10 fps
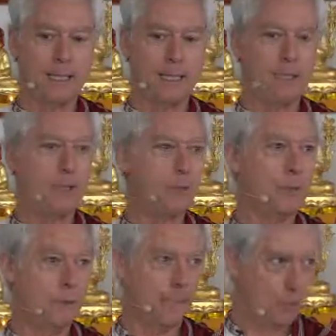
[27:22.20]
he
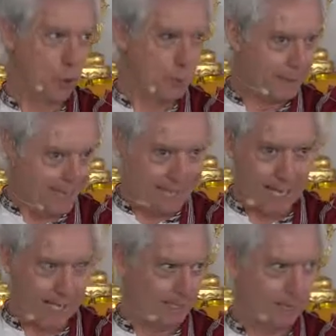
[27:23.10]
knew a telescope
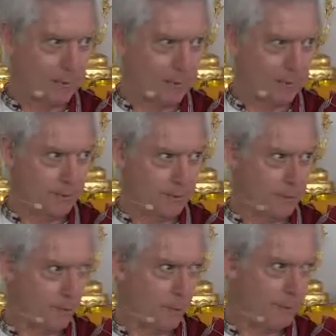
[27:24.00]
inside and out.
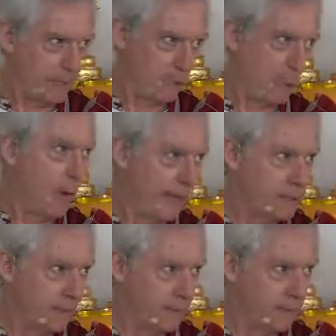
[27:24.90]
There was probably just no
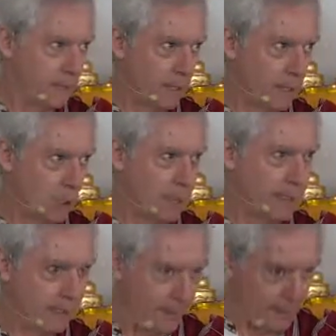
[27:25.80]
aspect of a
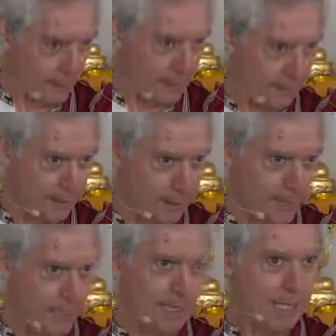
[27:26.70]
telescope he didn't understand.
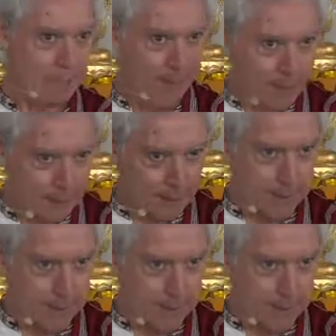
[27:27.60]
He made it